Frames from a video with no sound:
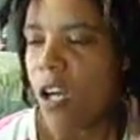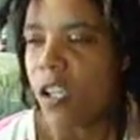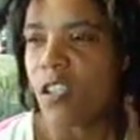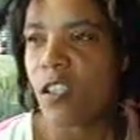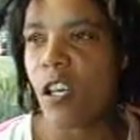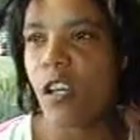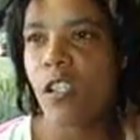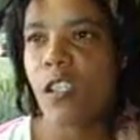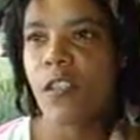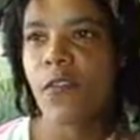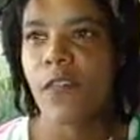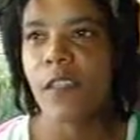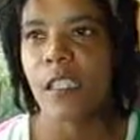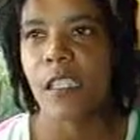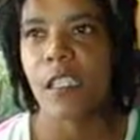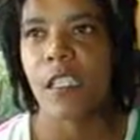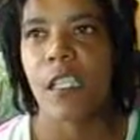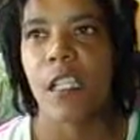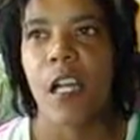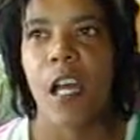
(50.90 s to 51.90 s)
Those of us
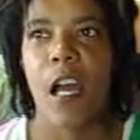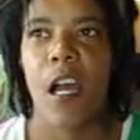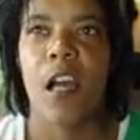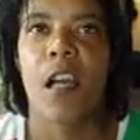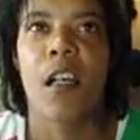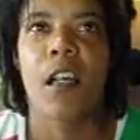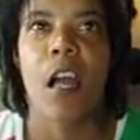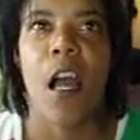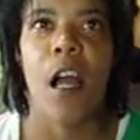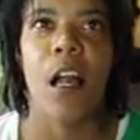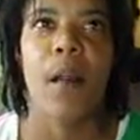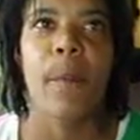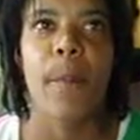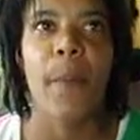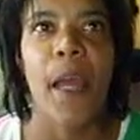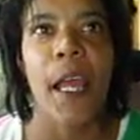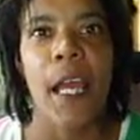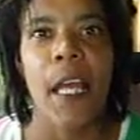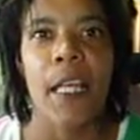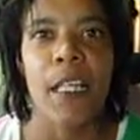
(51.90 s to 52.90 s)
that are
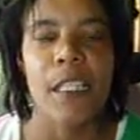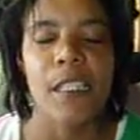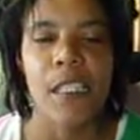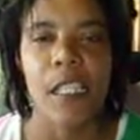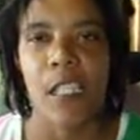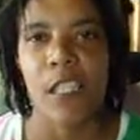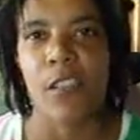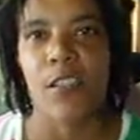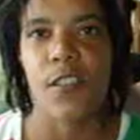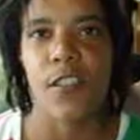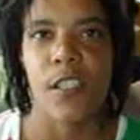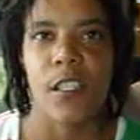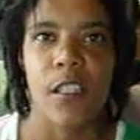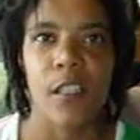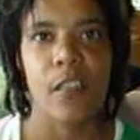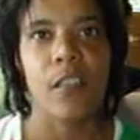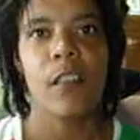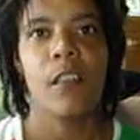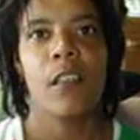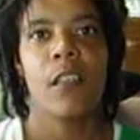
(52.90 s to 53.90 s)
paying attention
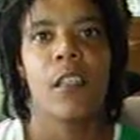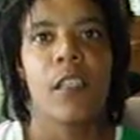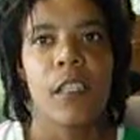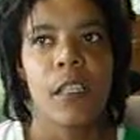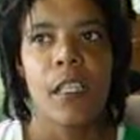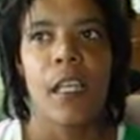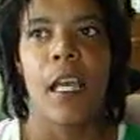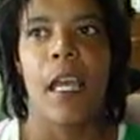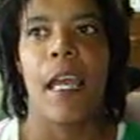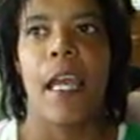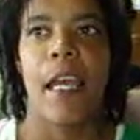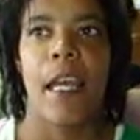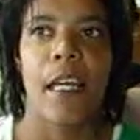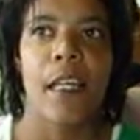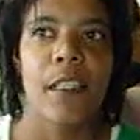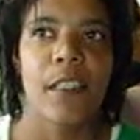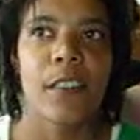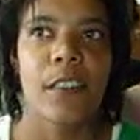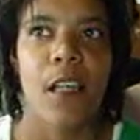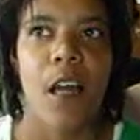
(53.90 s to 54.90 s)

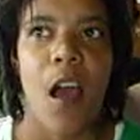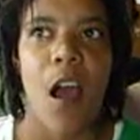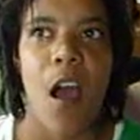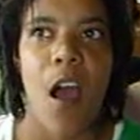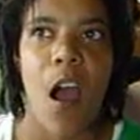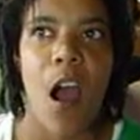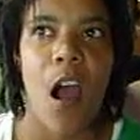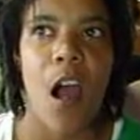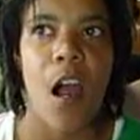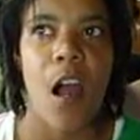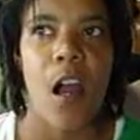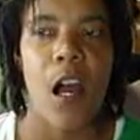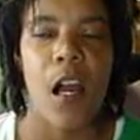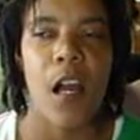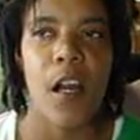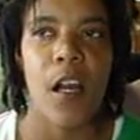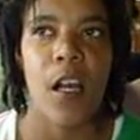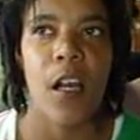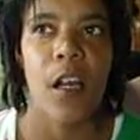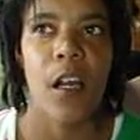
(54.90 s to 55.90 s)
and
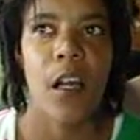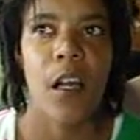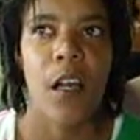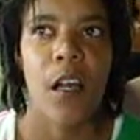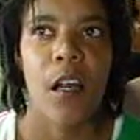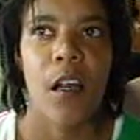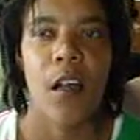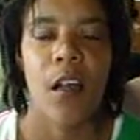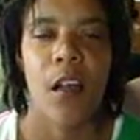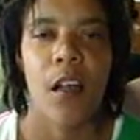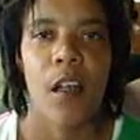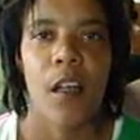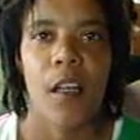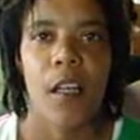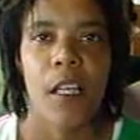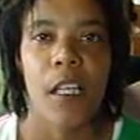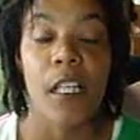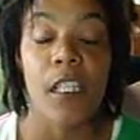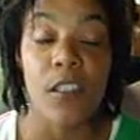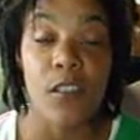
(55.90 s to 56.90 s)
are
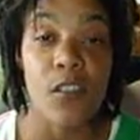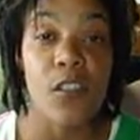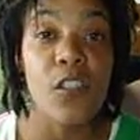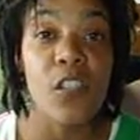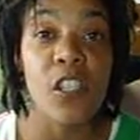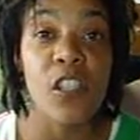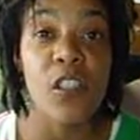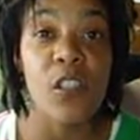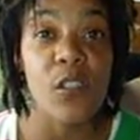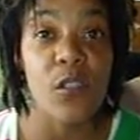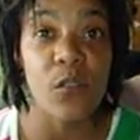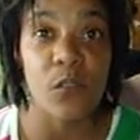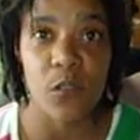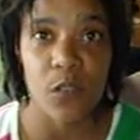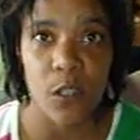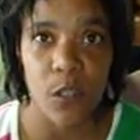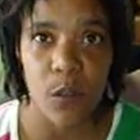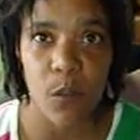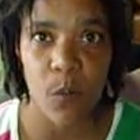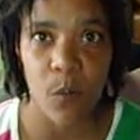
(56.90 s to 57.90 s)
in tune
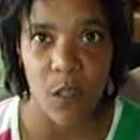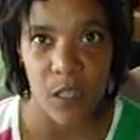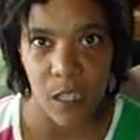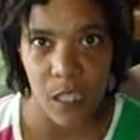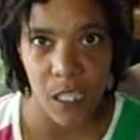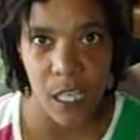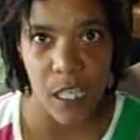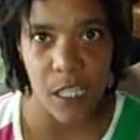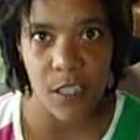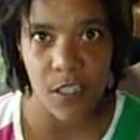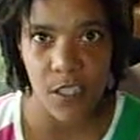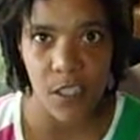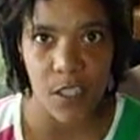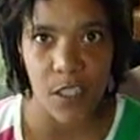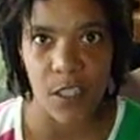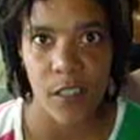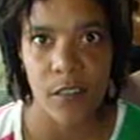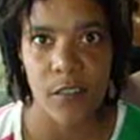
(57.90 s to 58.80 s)
with nature